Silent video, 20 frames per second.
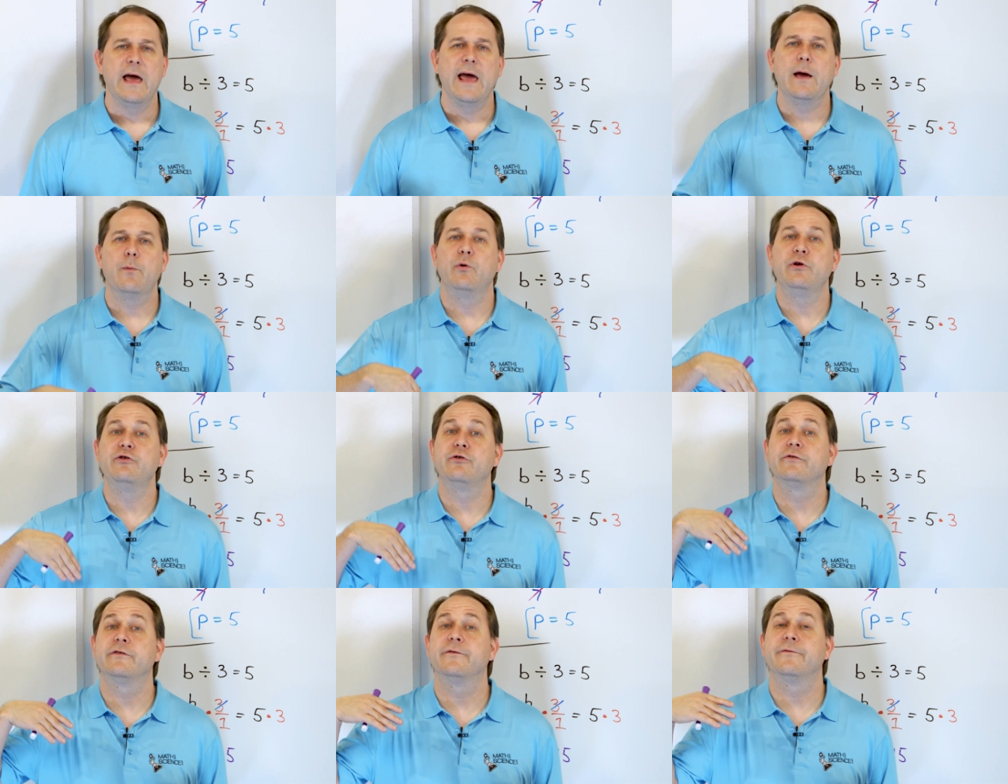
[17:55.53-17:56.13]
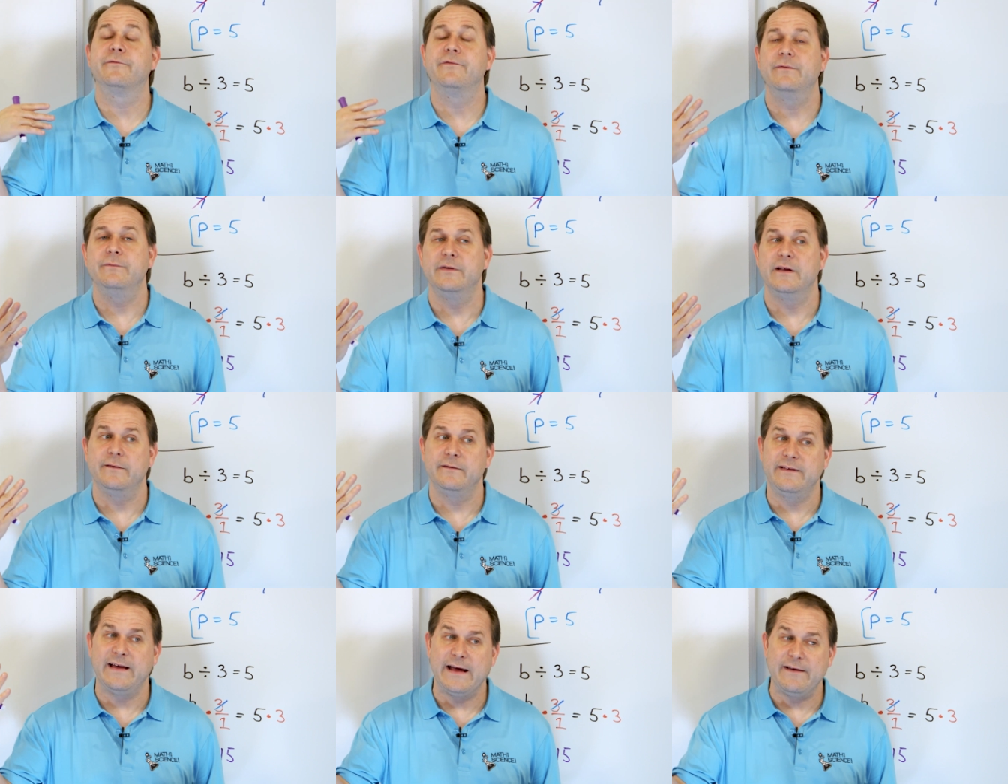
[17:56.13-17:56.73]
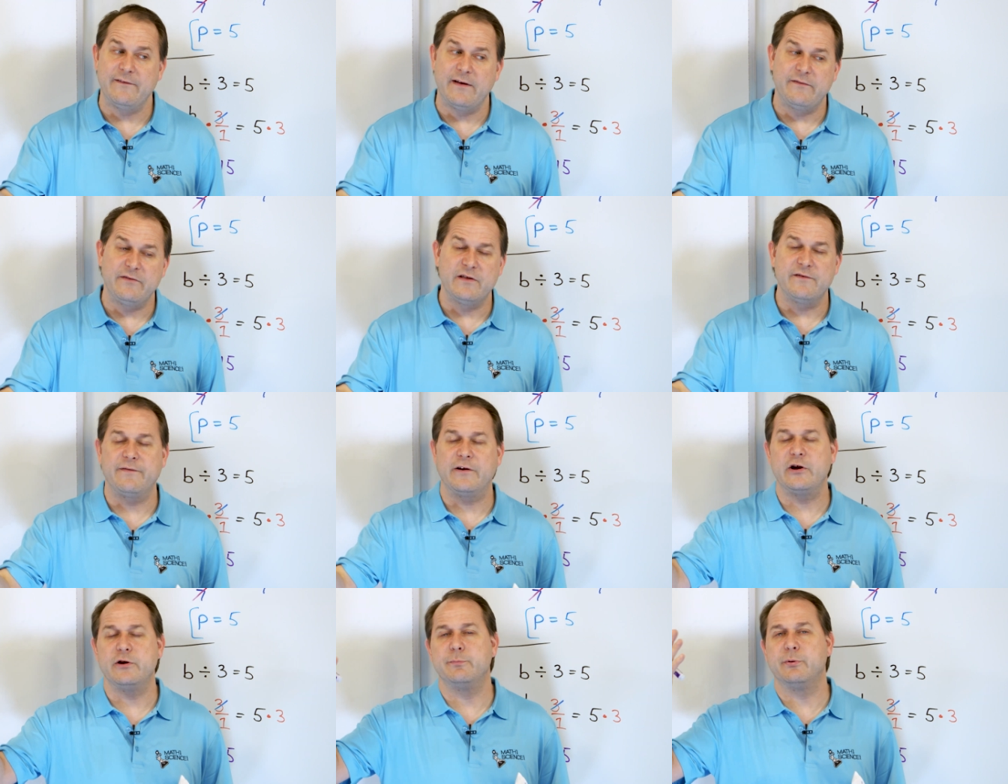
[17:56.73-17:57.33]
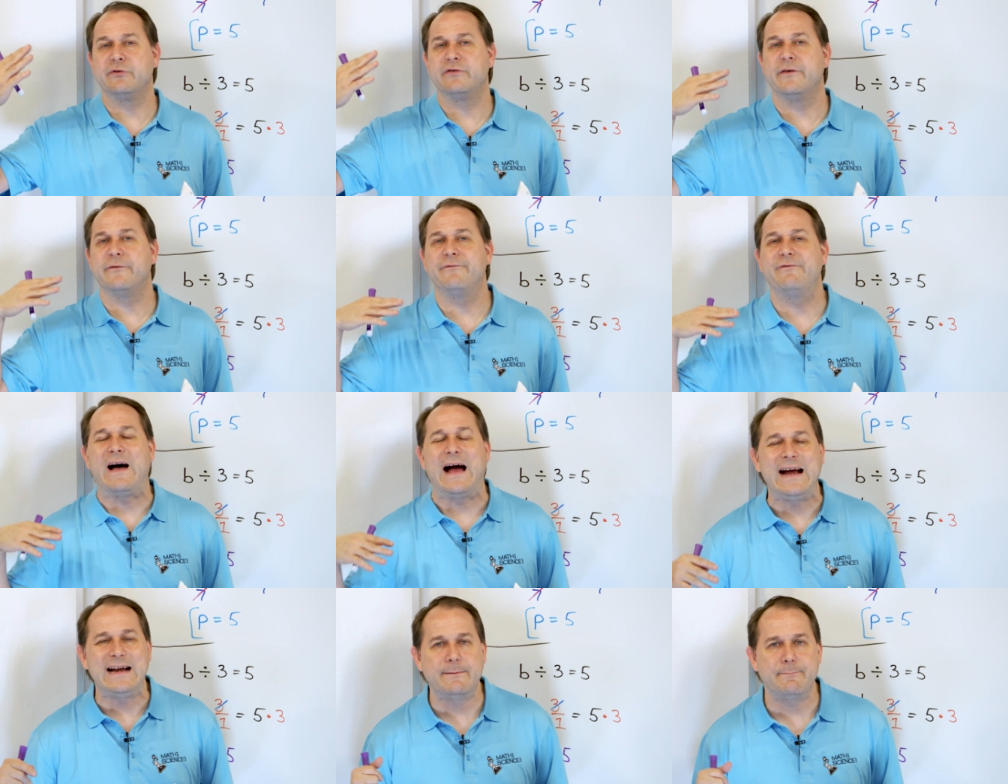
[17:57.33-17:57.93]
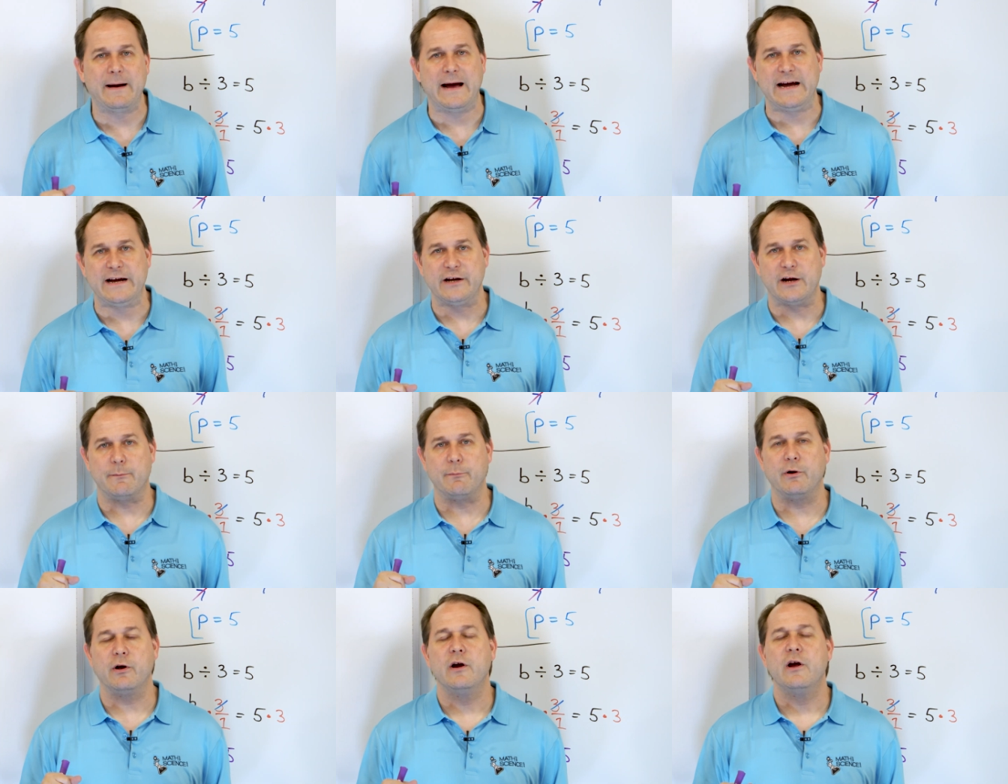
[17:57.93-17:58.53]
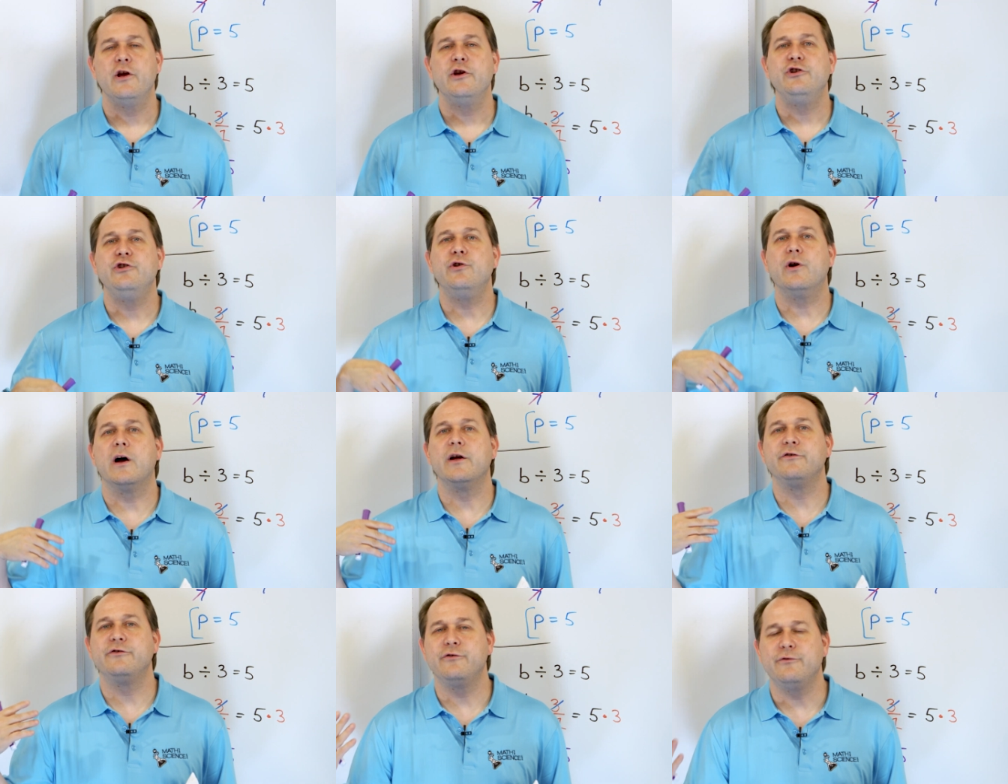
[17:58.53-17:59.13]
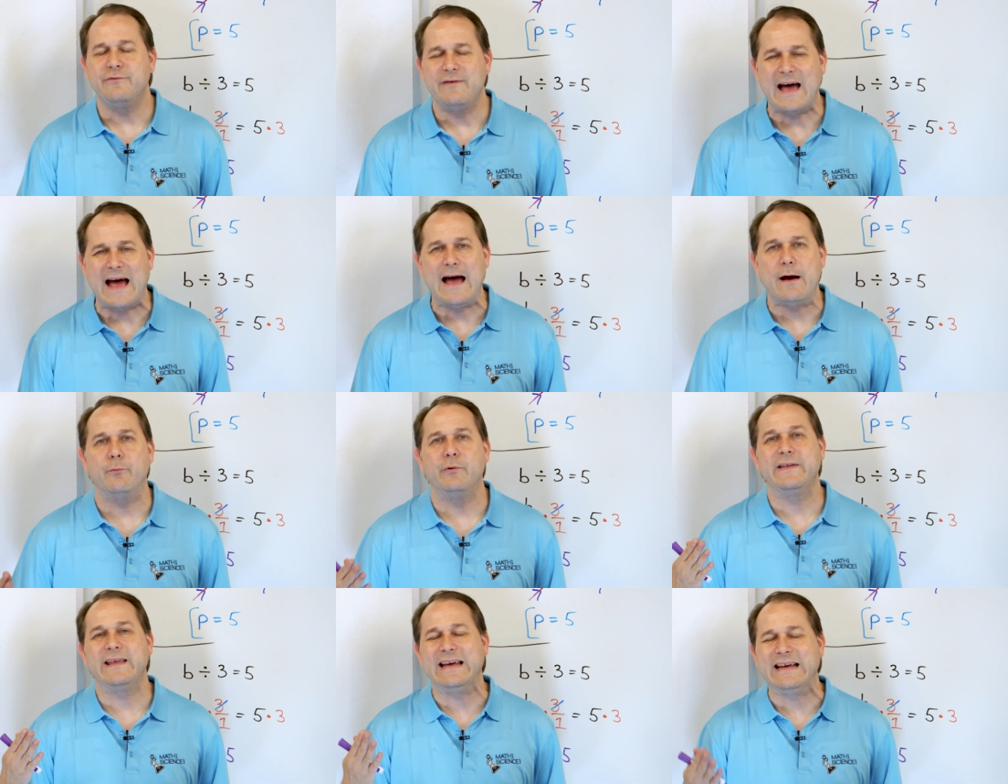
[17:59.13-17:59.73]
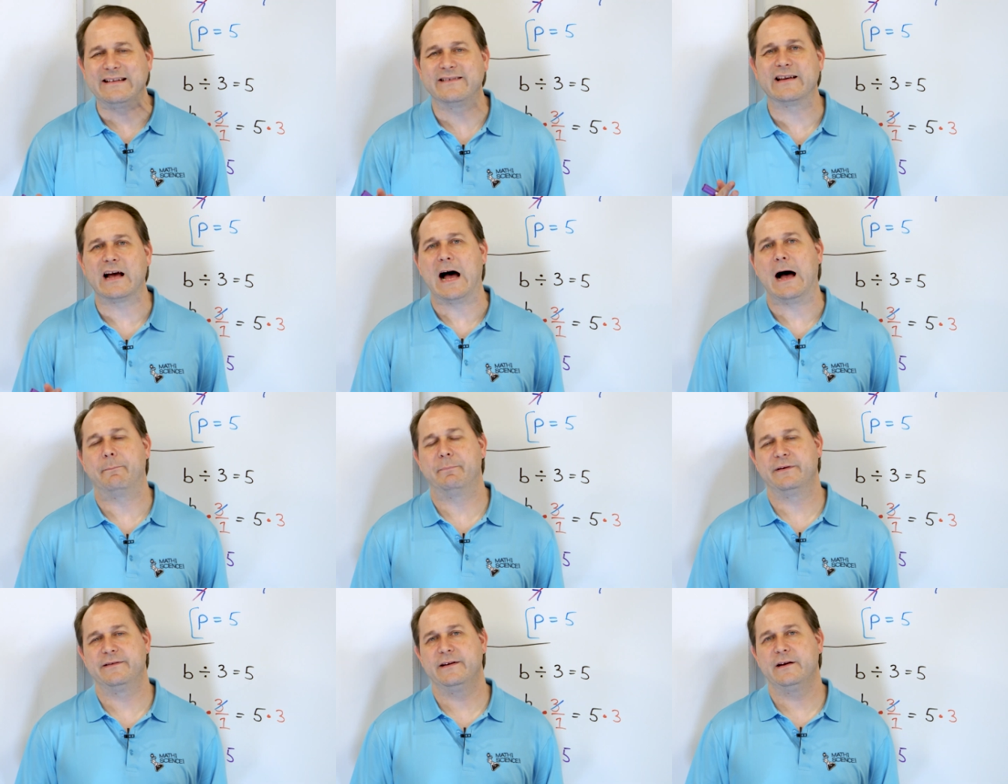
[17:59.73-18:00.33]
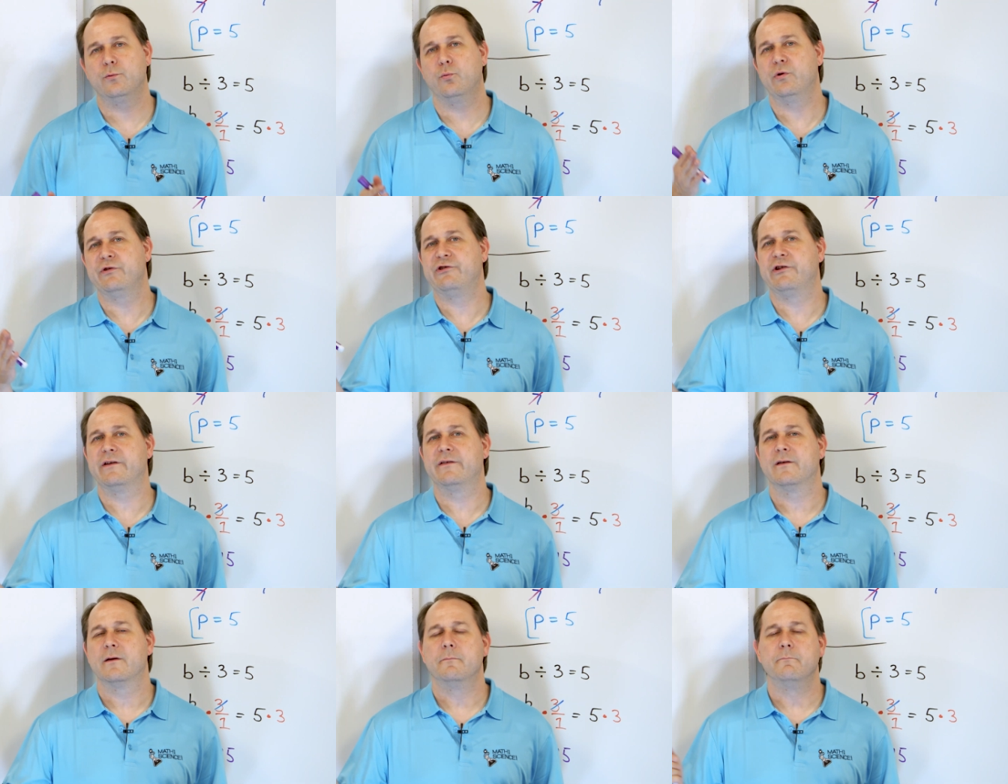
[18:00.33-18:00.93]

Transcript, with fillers: And when you're having the variable divided by a number, you undo that with its opposite, which is